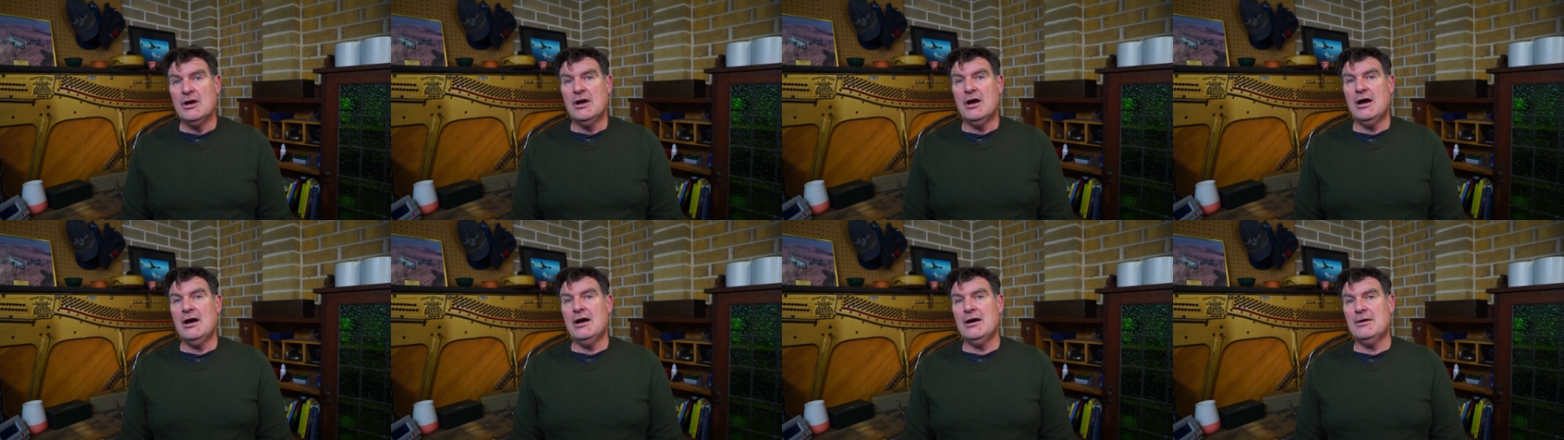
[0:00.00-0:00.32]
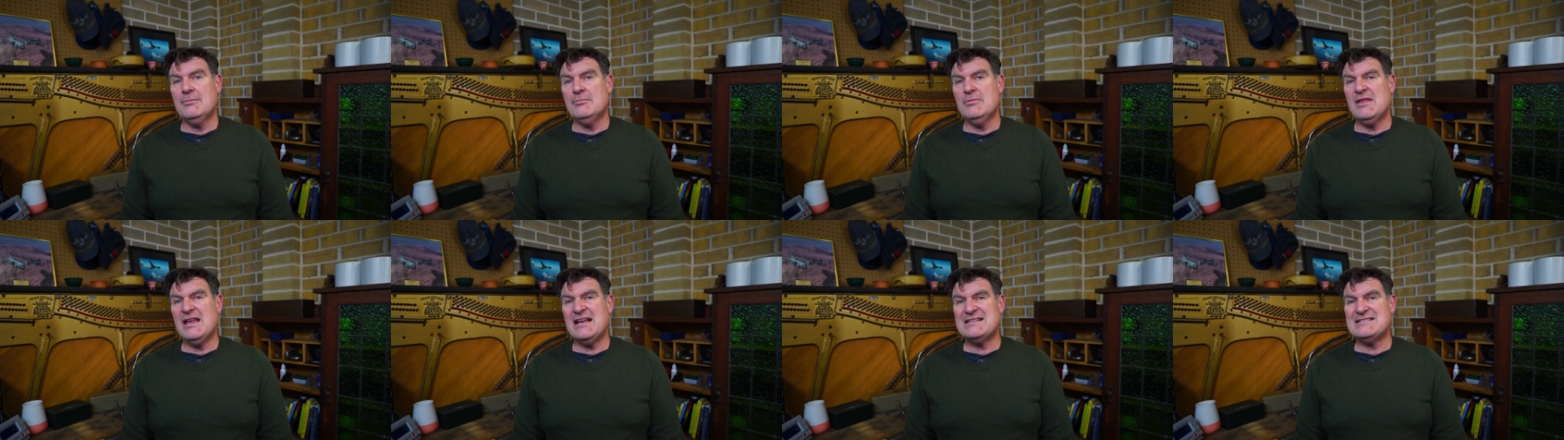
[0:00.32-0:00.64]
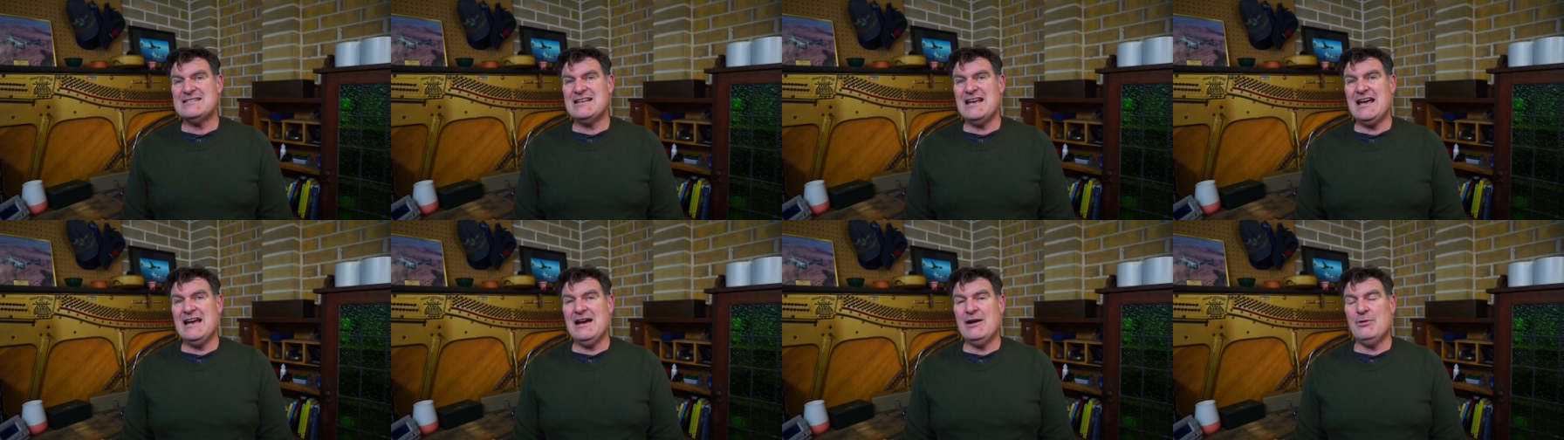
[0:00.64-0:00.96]
Um, that's
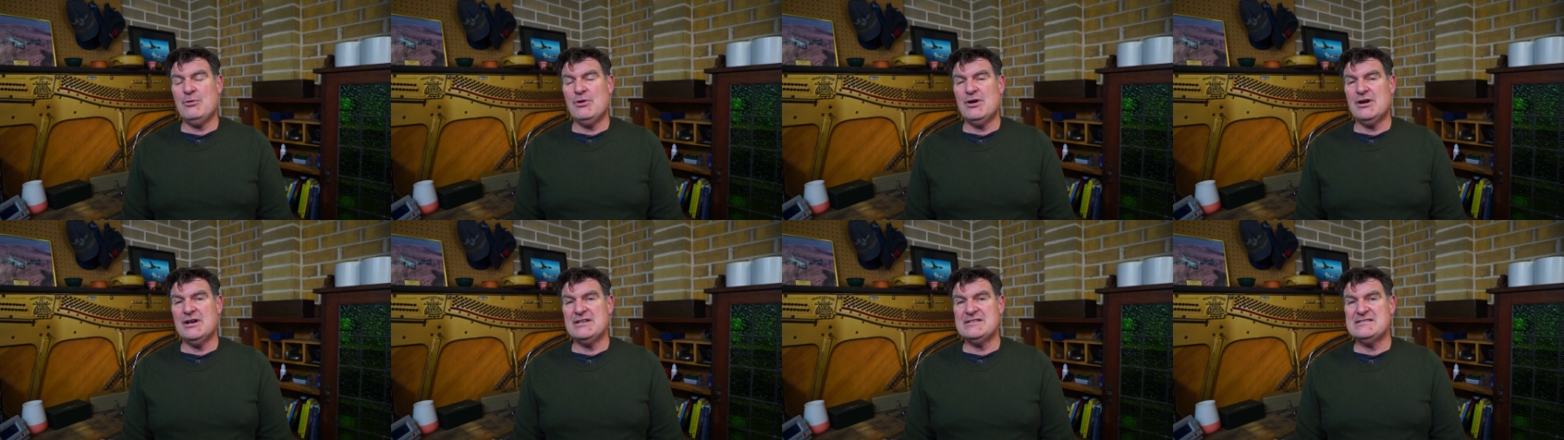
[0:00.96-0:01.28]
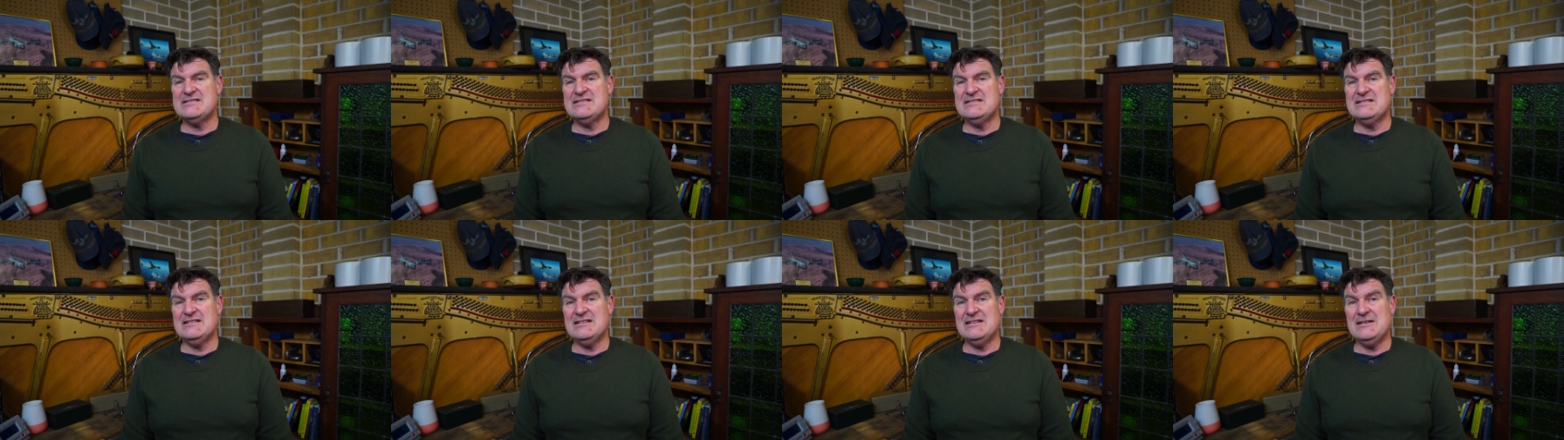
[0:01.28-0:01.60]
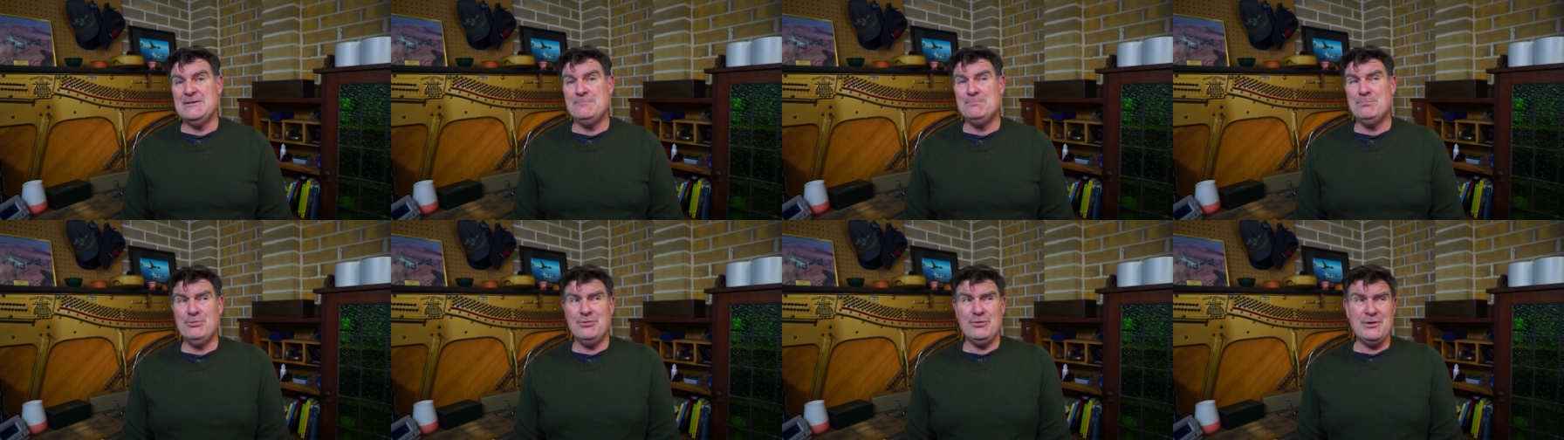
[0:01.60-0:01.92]
how I see
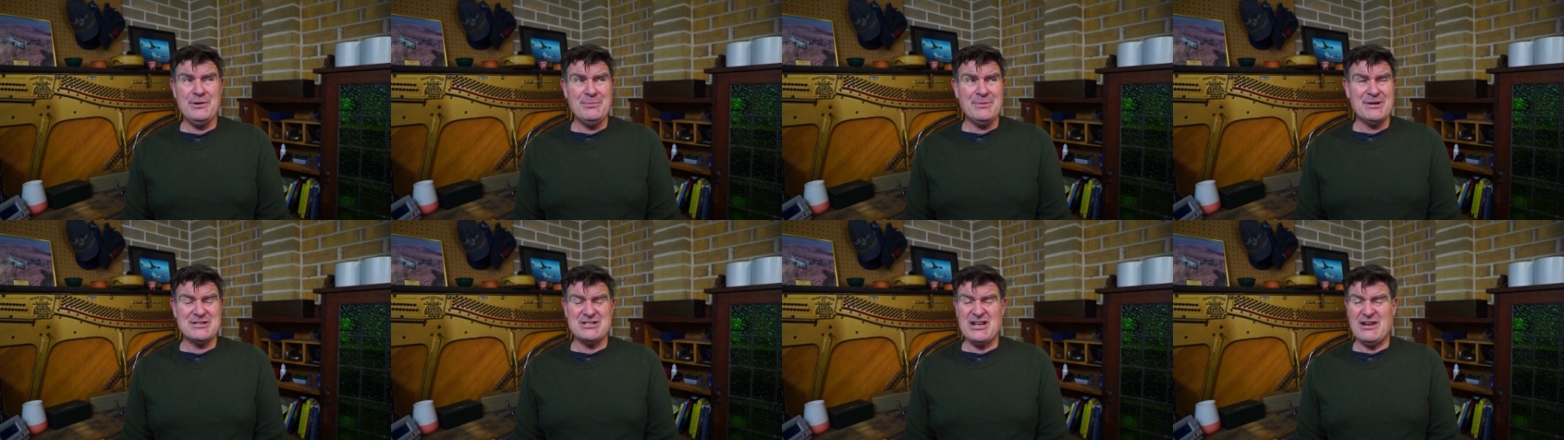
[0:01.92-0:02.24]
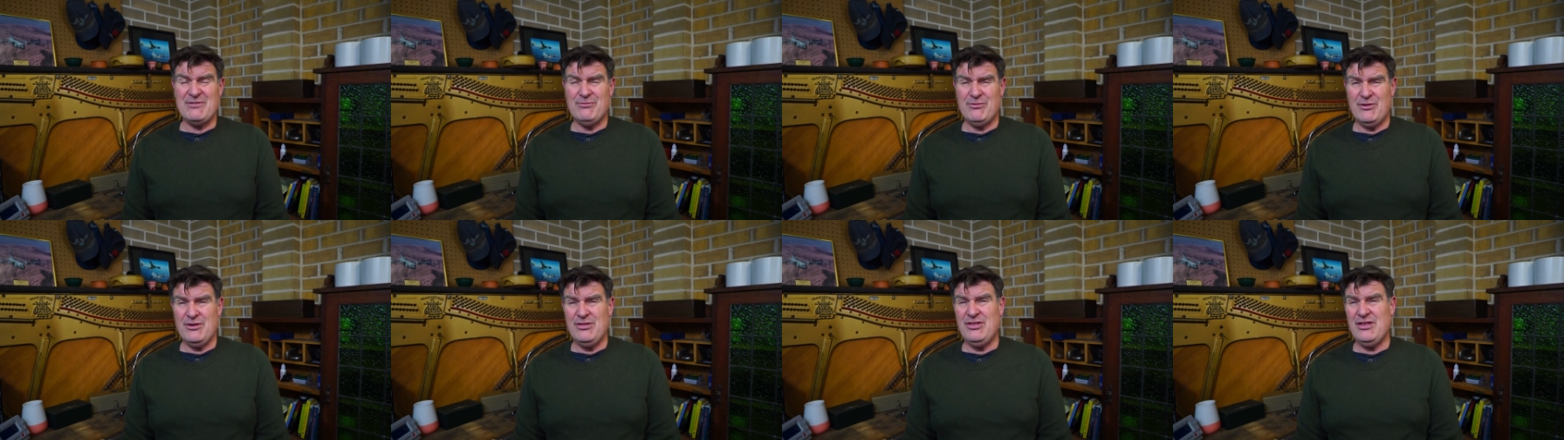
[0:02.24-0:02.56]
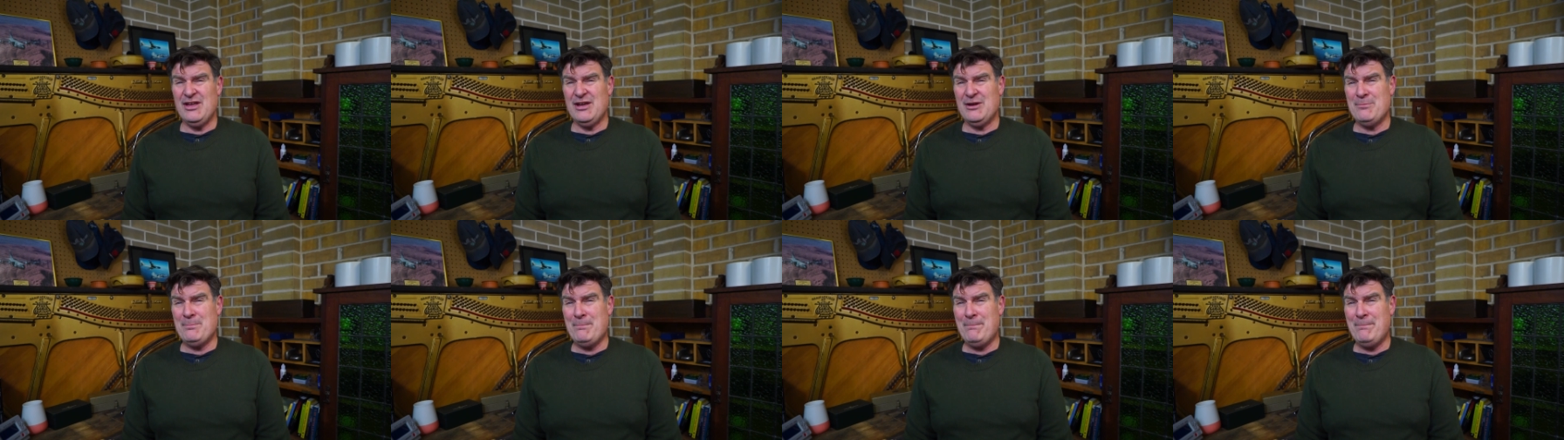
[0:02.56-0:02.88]
pretty much
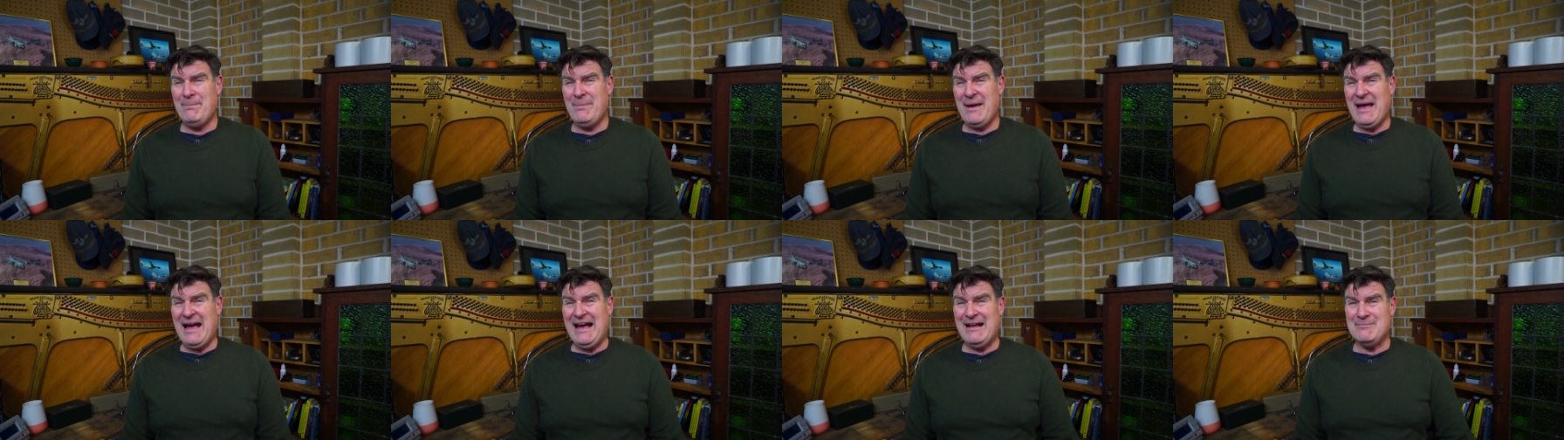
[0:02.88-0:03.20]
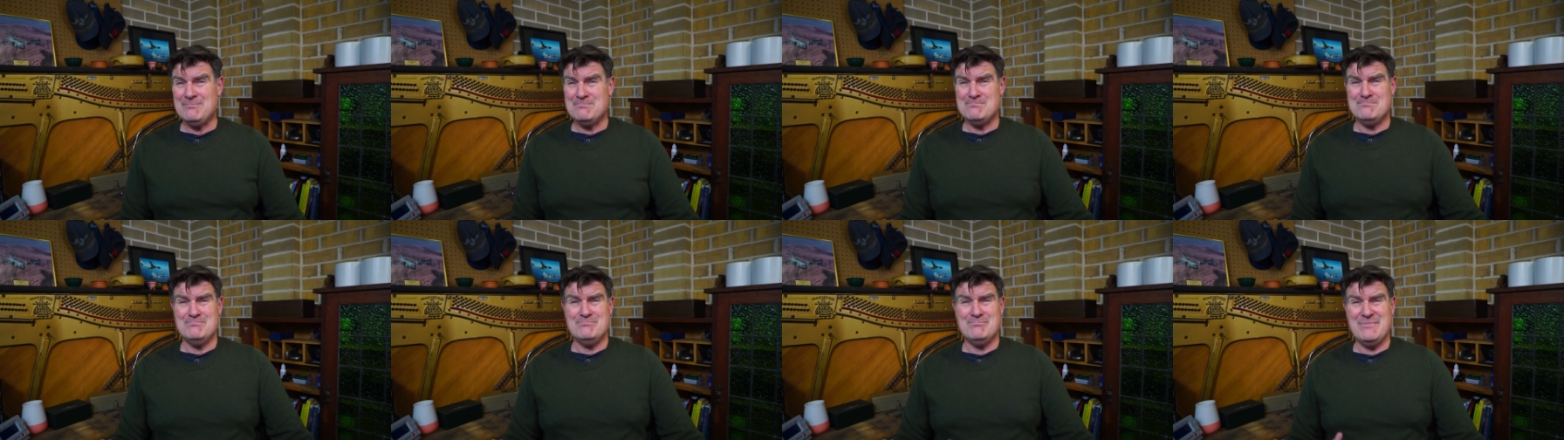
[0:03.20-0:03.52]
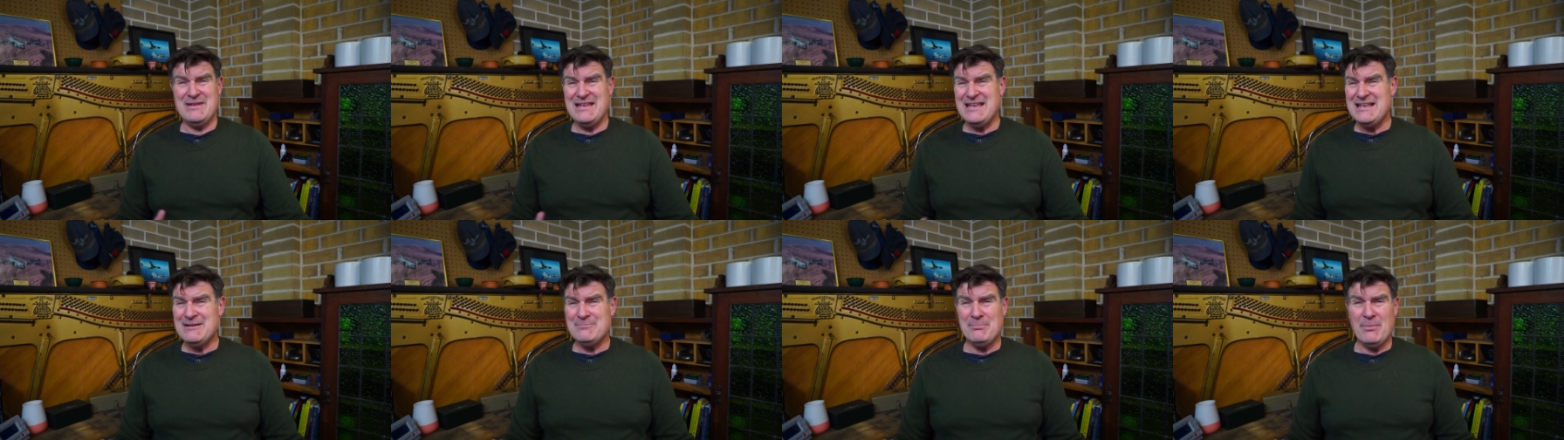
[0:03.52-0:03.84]
everything about
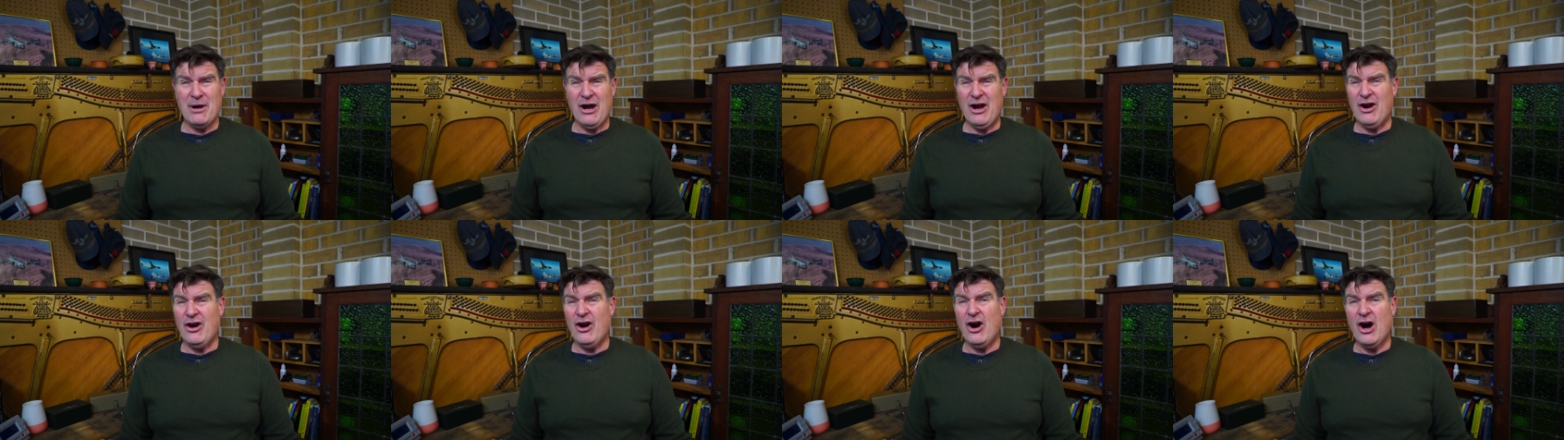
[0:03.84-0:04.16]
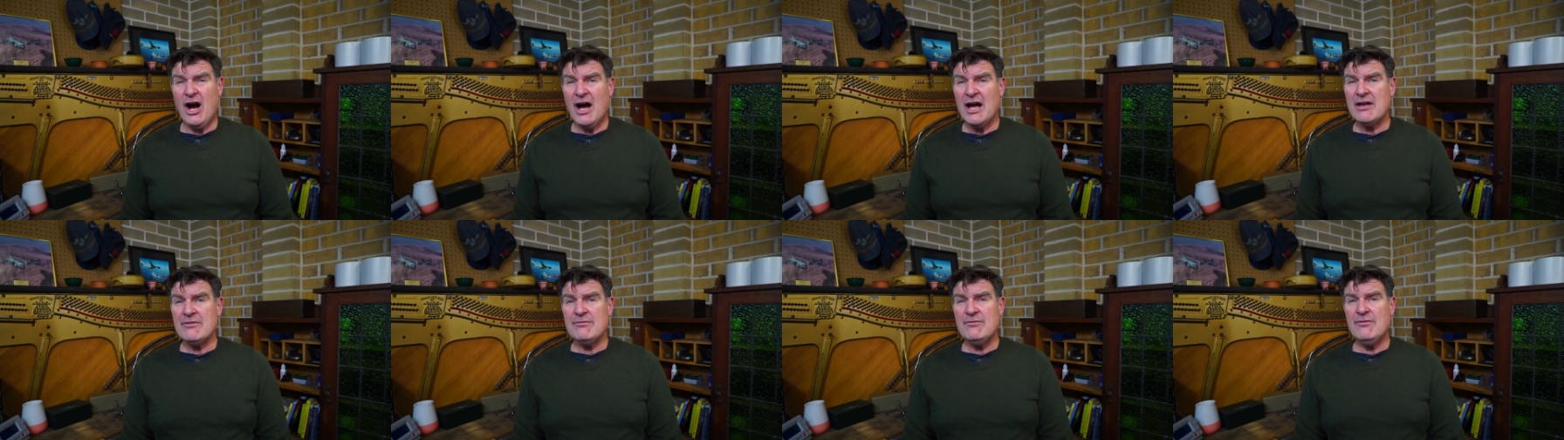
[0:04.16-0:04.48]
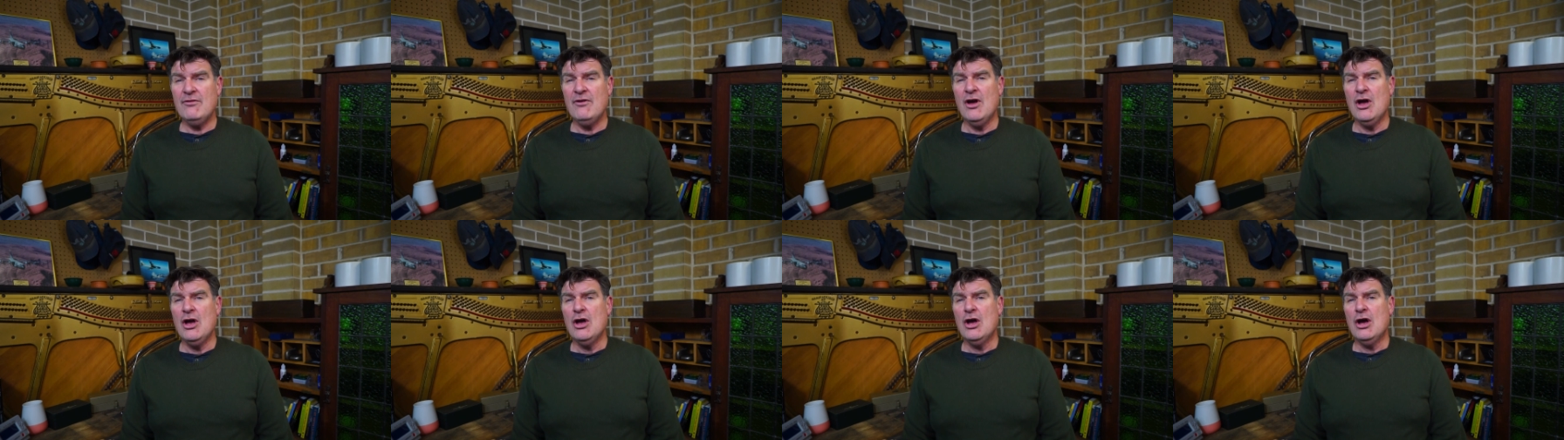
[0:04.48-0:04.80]
me and my life.